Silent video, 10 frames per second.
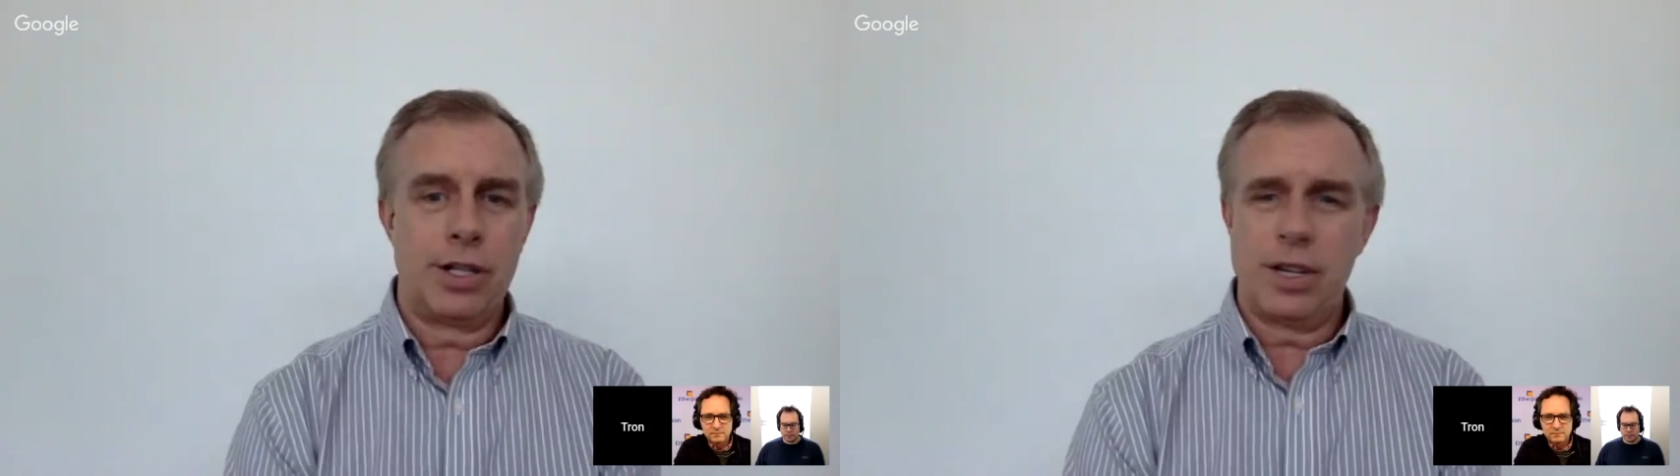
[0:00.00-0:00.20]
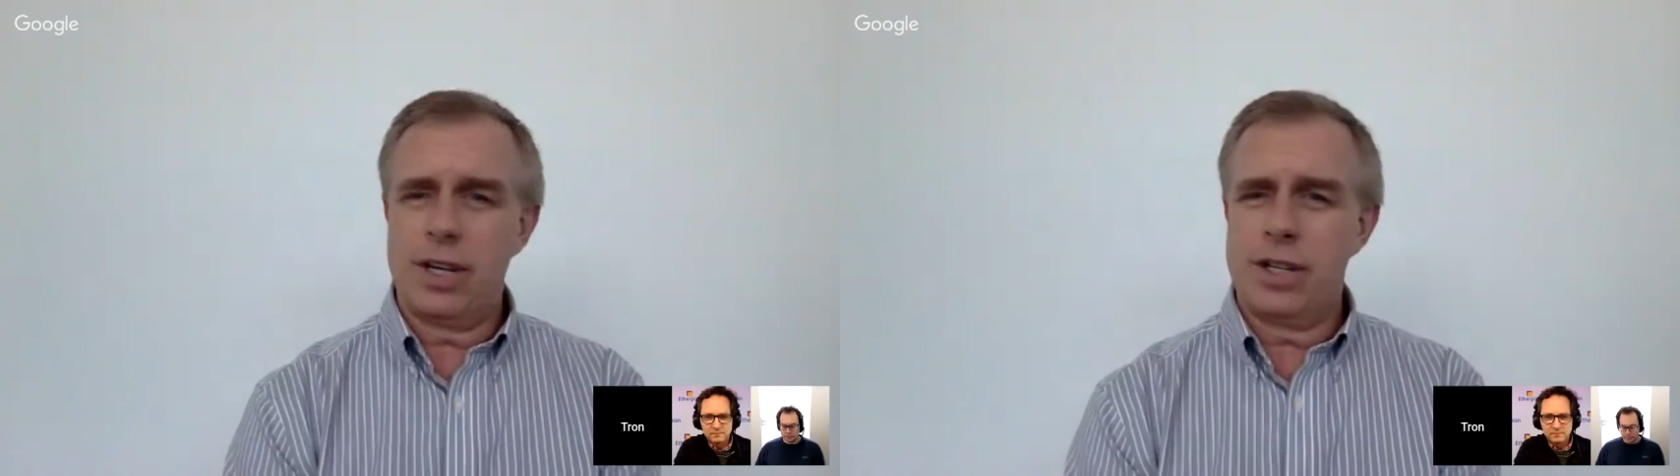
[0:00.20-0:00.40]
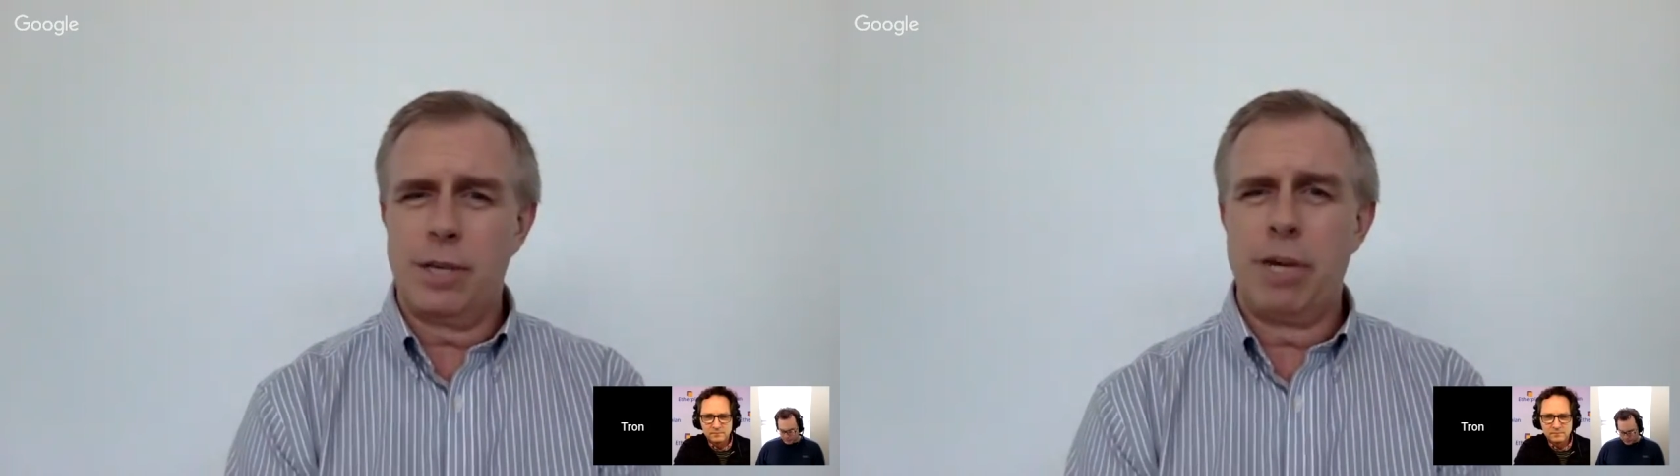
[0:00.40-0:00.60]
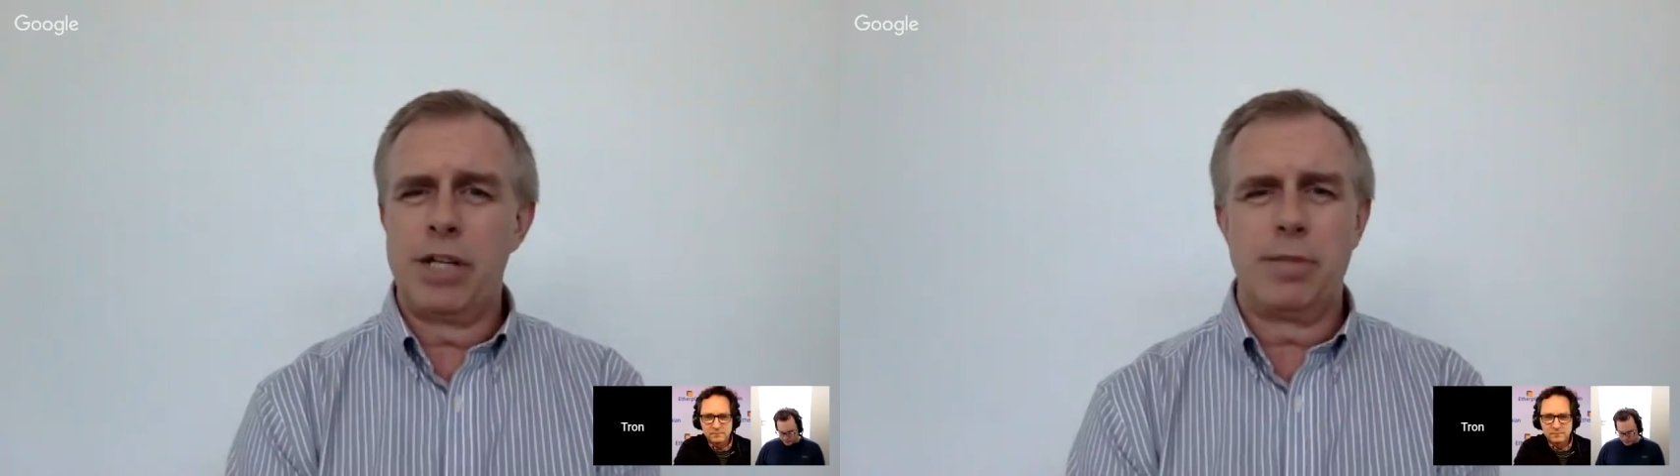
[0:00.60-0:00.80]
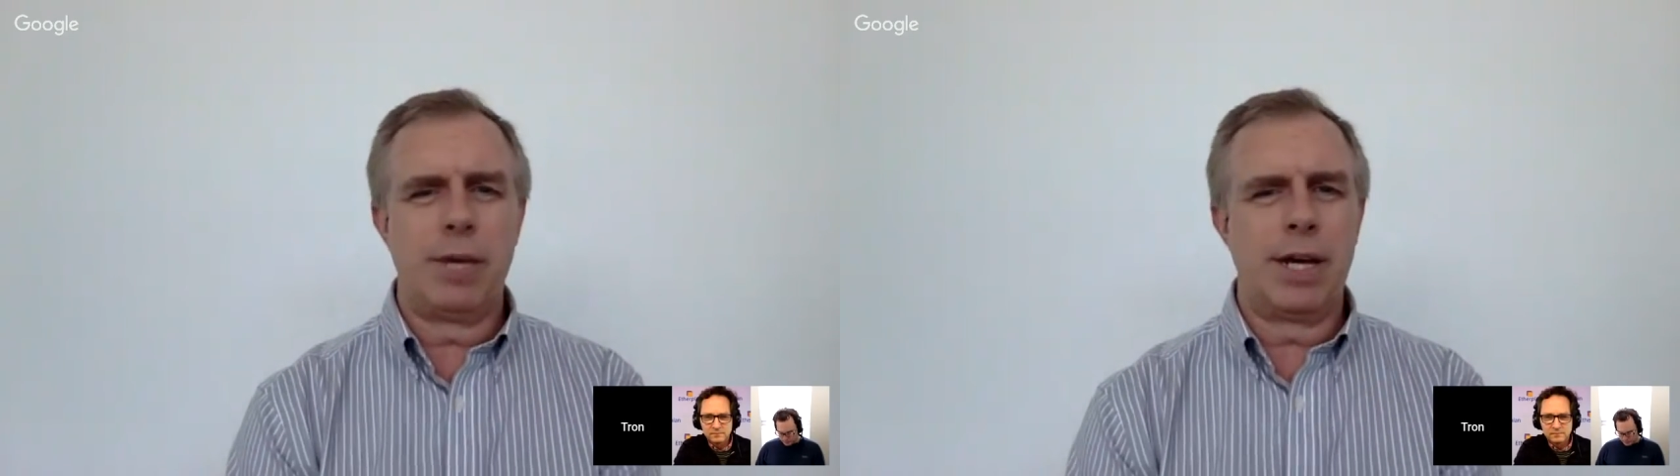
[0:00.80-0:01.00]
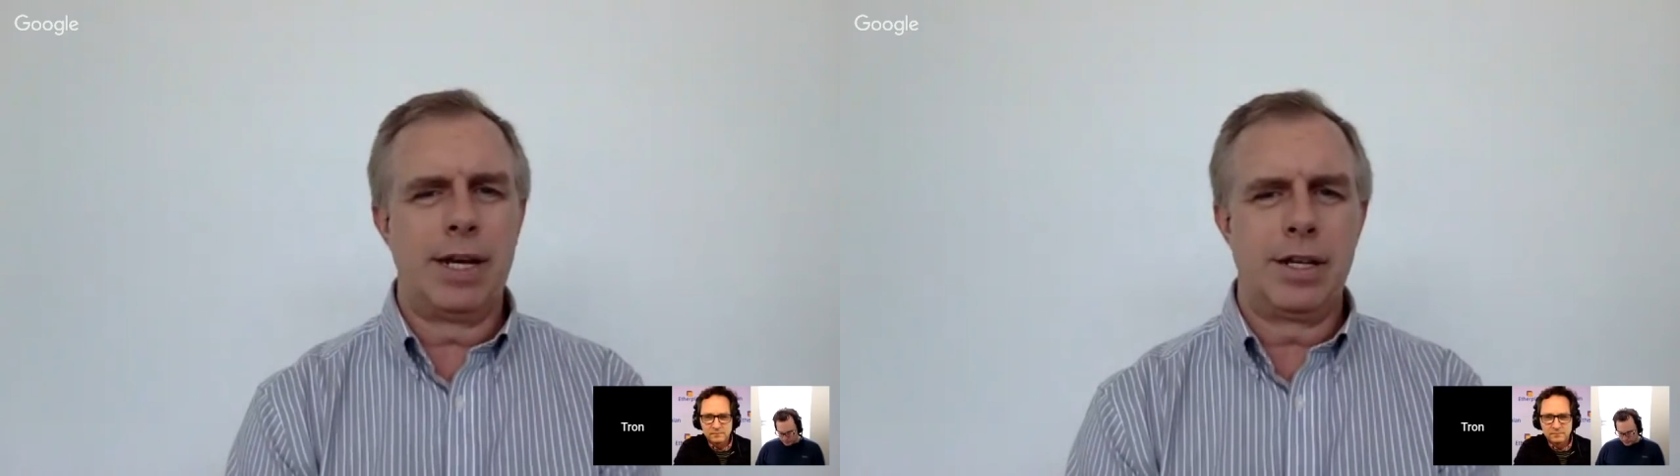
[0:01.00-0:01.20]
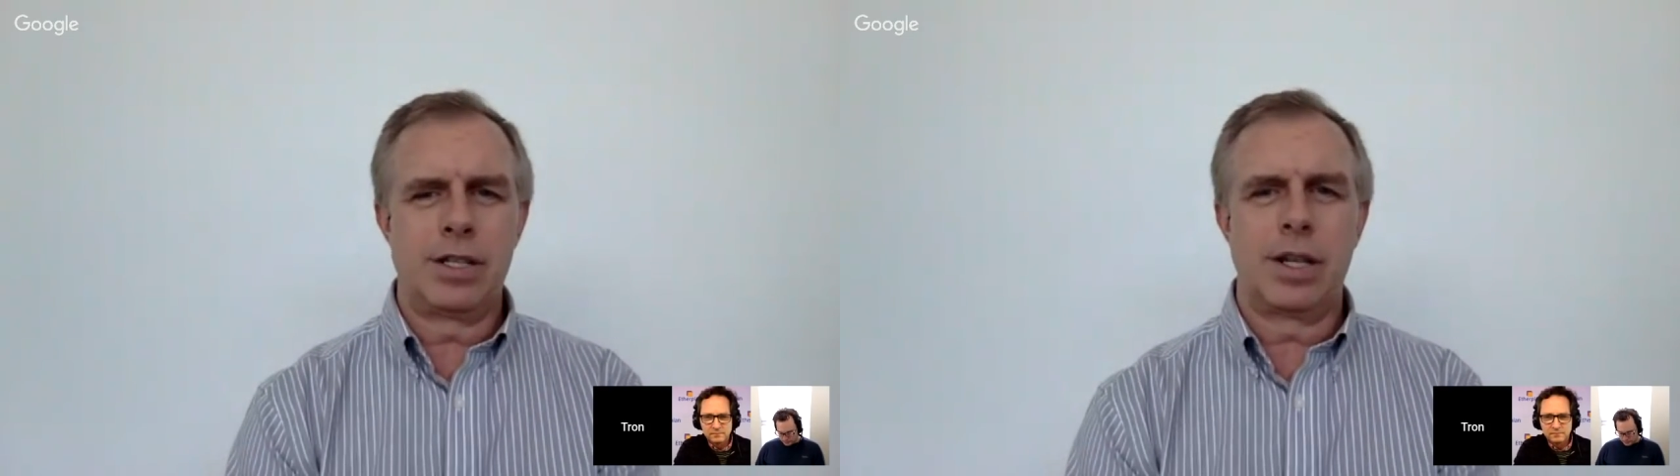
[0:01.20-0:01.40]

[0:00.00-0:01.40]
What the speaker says: costs you a bunch of money just